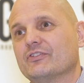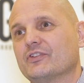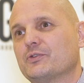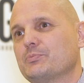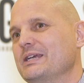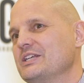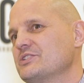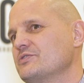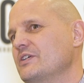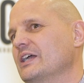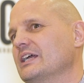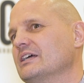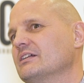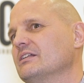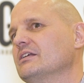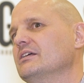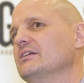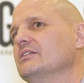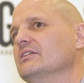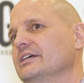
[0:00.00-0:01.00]
speaks very
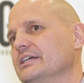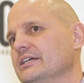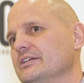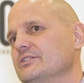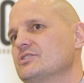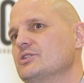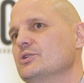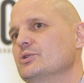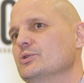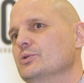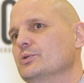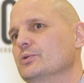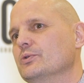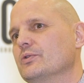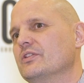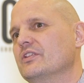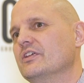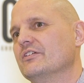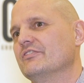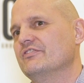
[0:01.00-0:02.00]
clearly to
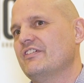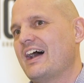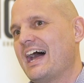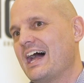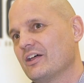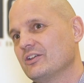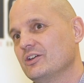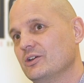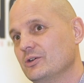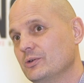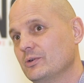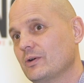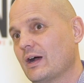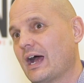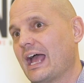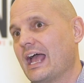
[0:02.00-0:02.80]
the value